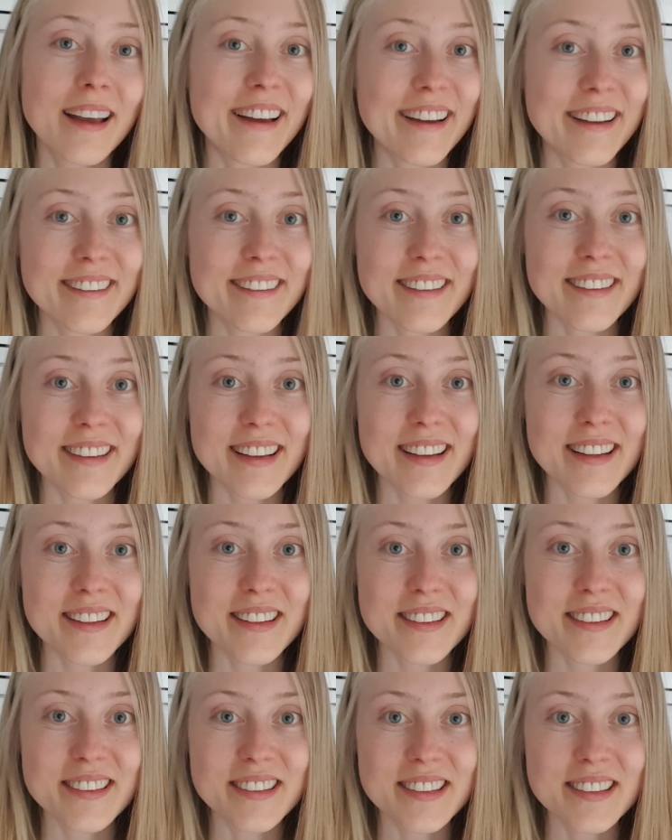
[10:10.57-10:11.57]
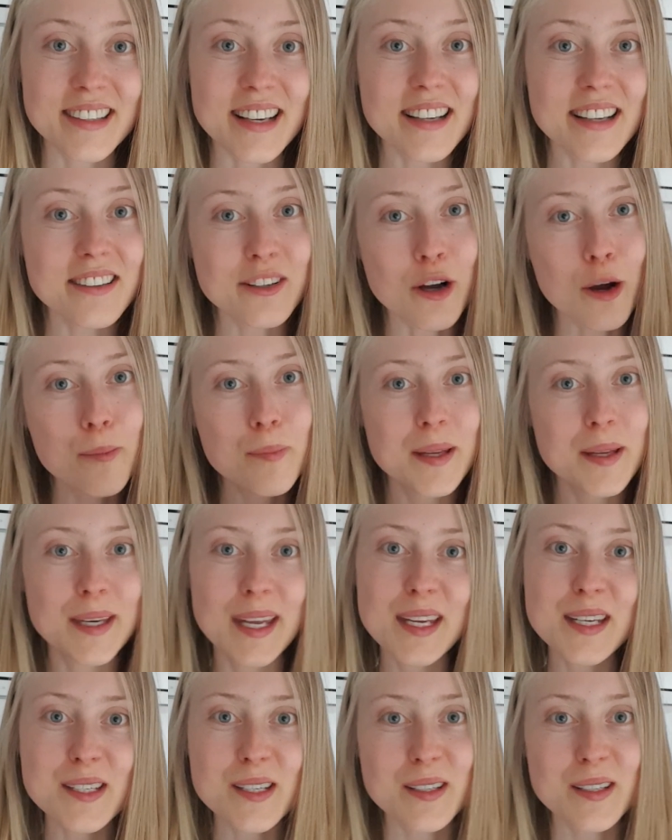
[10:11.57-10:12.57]
And uh, that
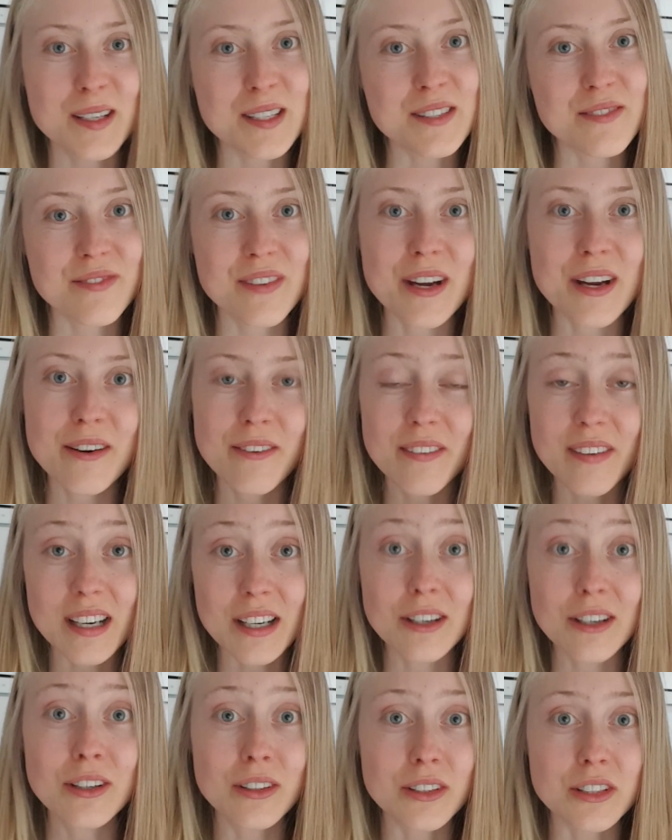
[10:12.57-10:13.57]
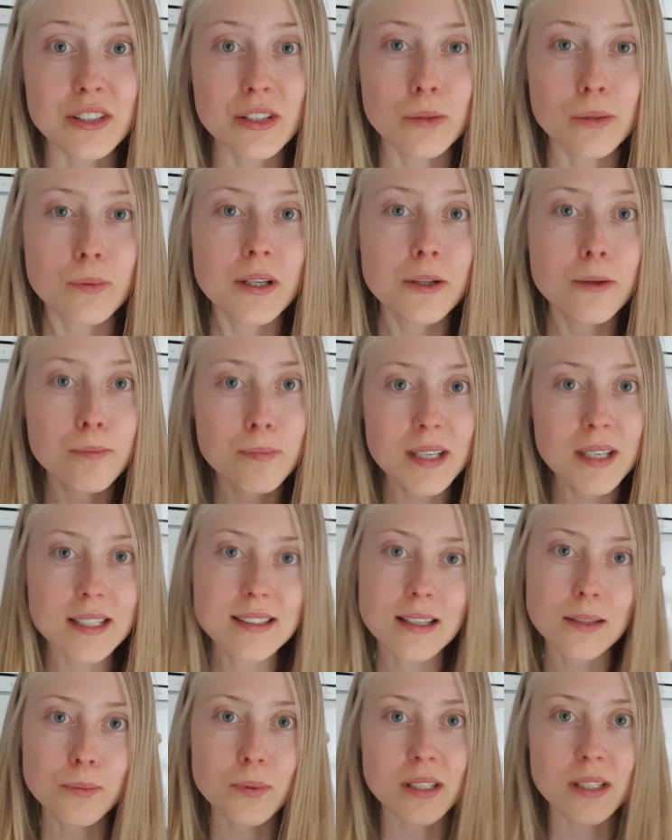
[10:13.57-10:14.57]
combination is very, very good. So when you
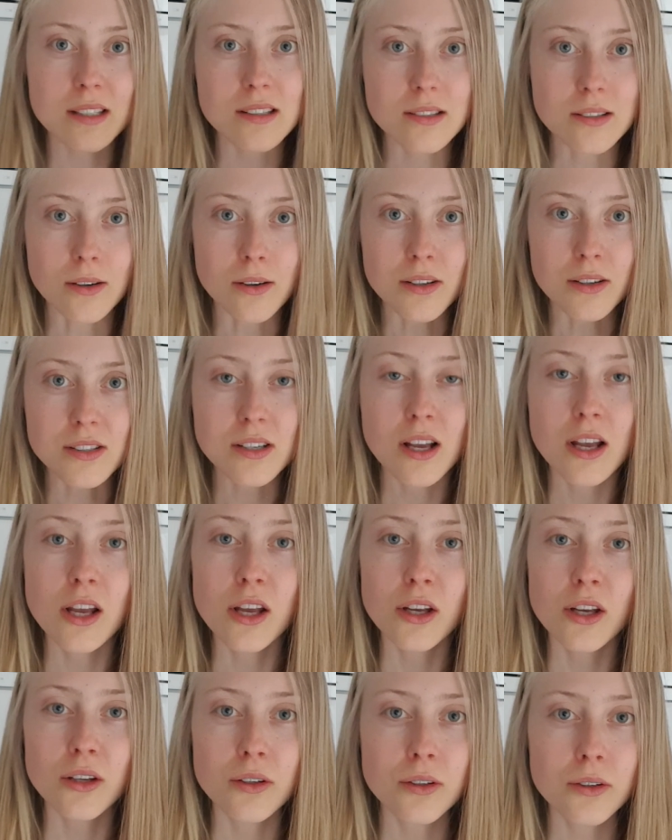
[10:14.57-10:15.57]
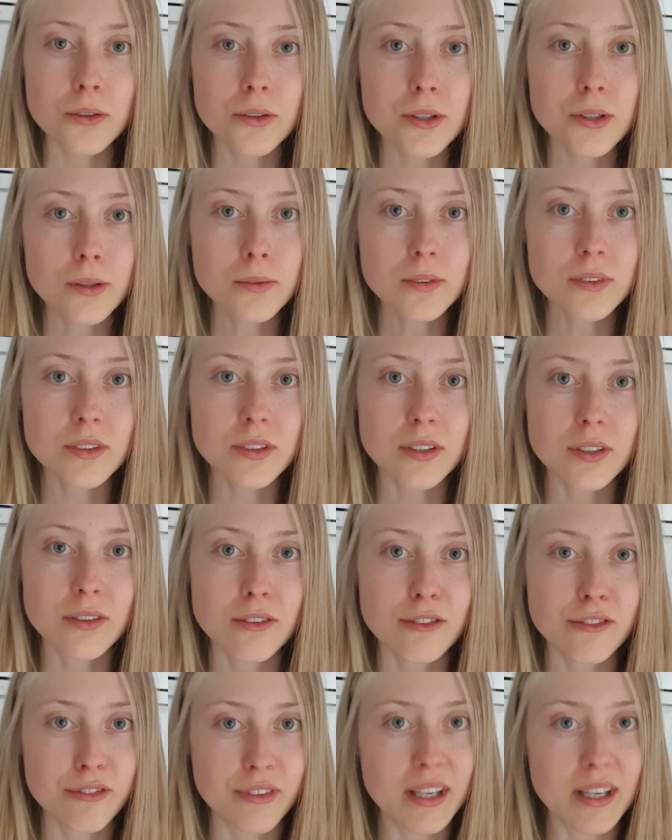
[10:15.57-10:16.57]
mix that with the sauce, you don't
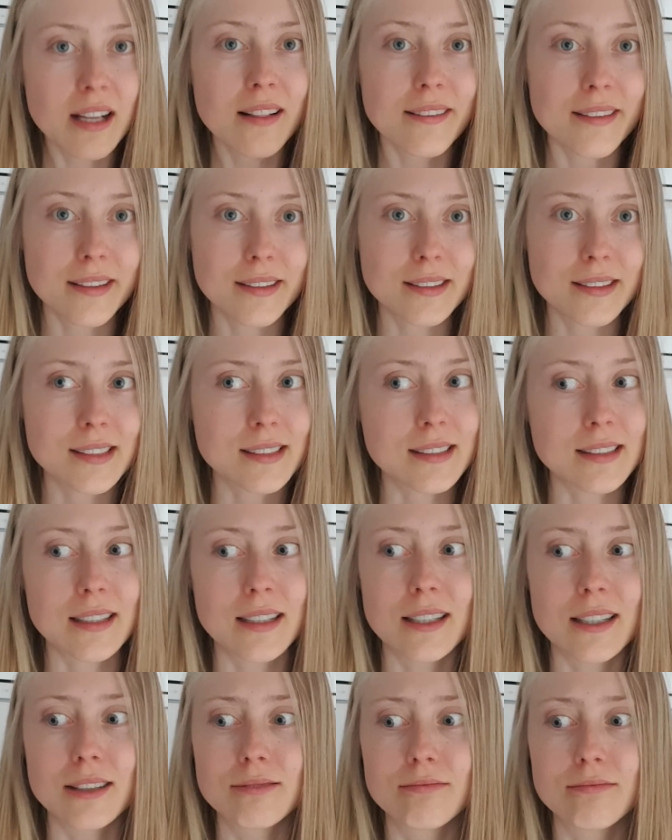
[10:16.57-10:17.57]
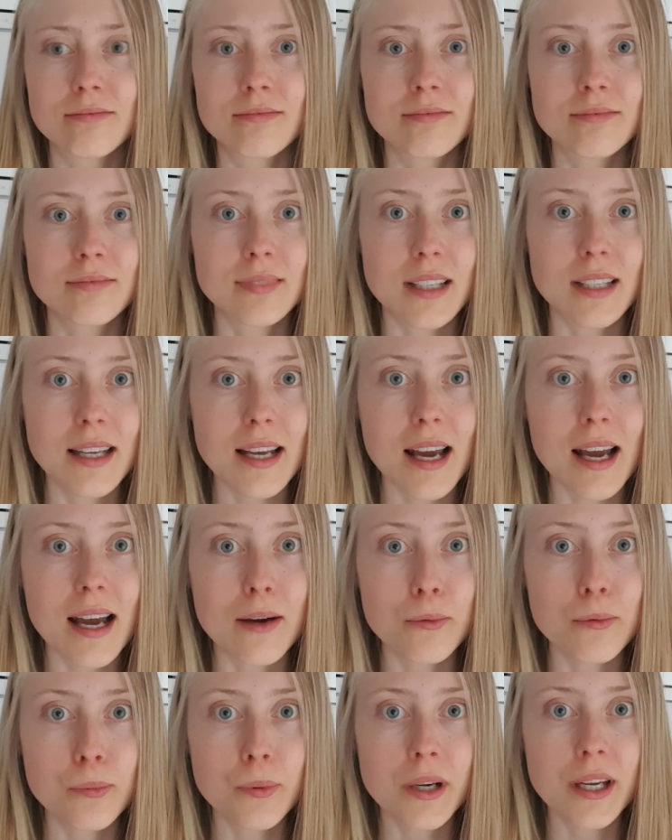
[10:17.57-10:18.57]
feel this, um,
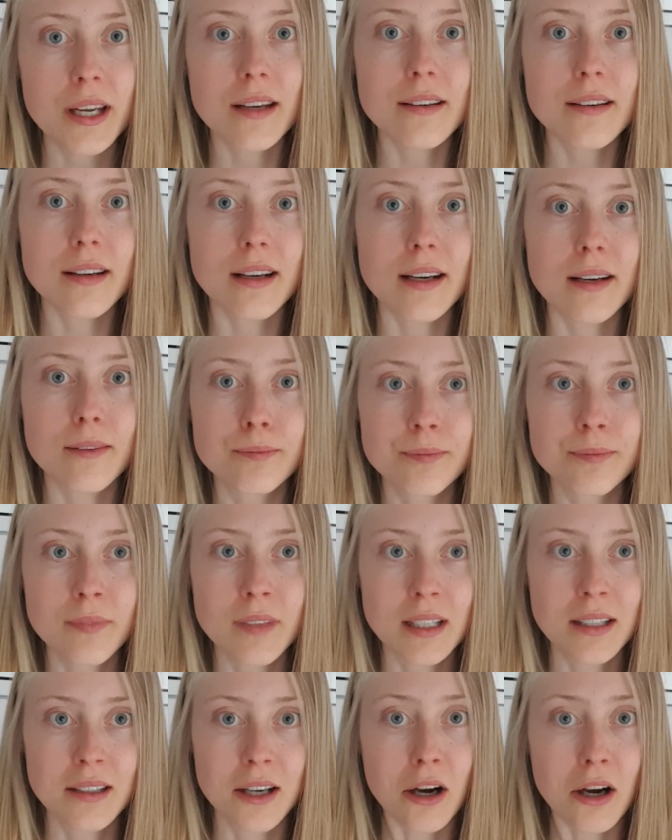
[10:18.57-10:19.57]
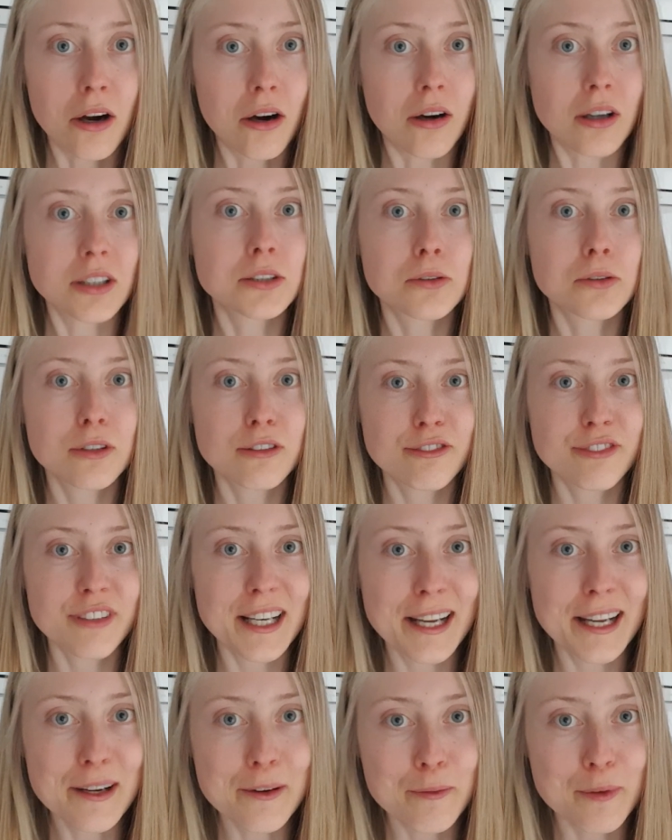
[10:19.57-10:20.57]
yeah, weird um, hardcore
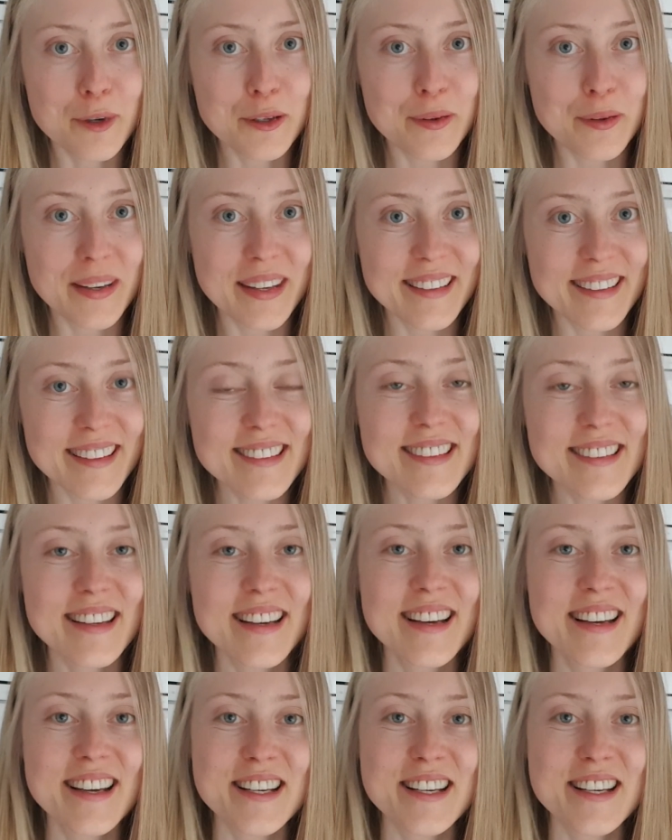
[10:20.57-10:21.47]
feeling when you eat it.